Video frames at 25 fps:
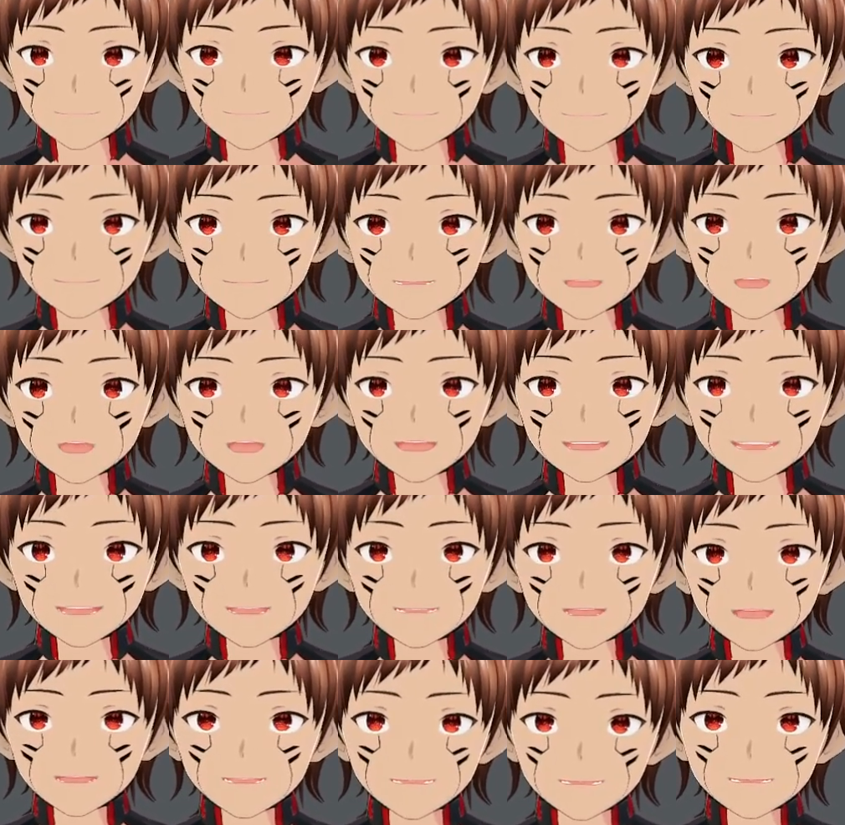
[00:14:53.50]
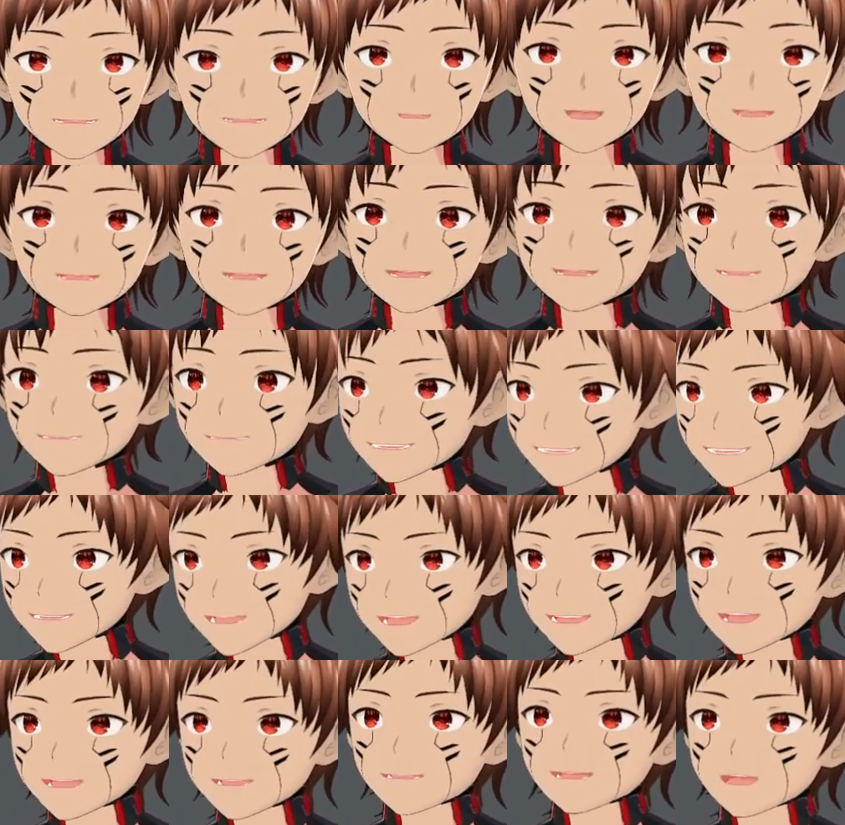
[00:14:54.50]
Sword Brother never really changed,
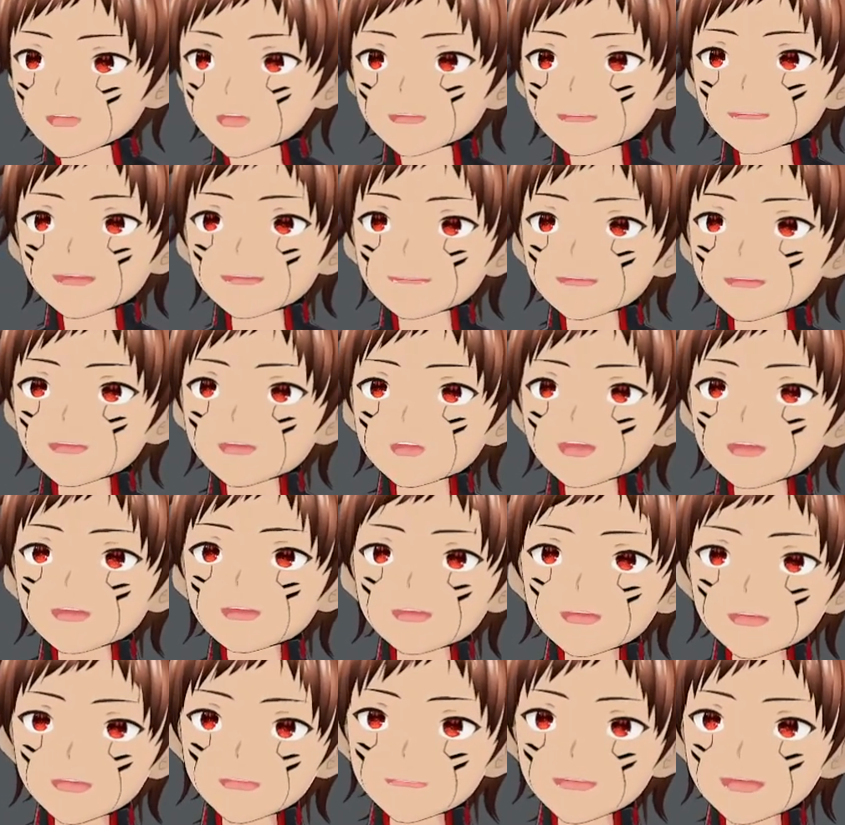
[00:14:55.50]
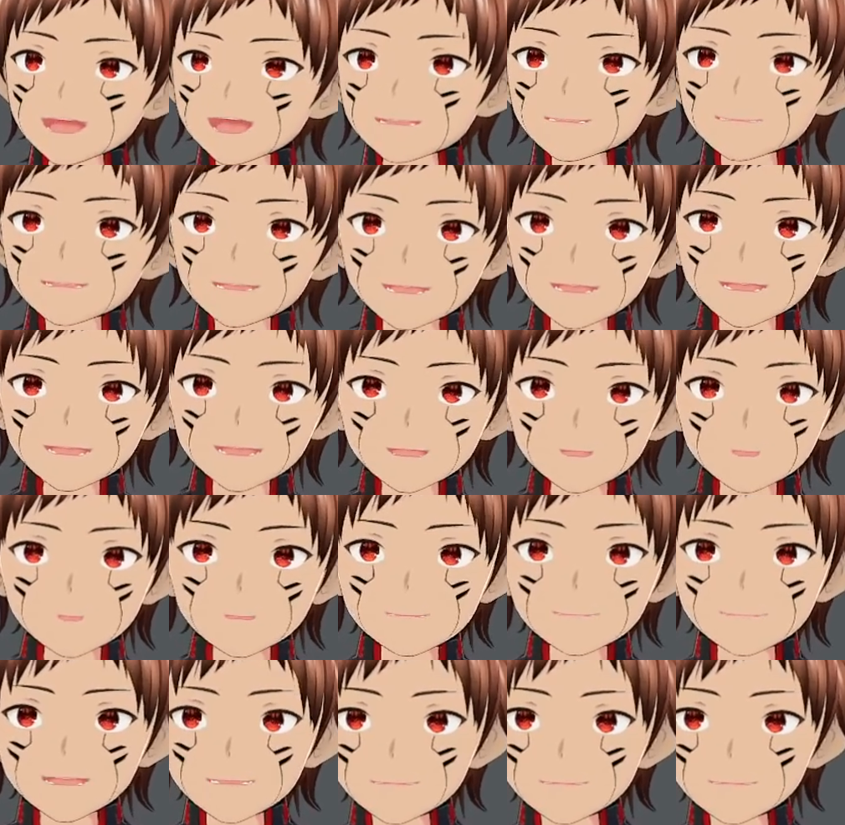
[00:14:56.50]
but now it's just more pricey to use them.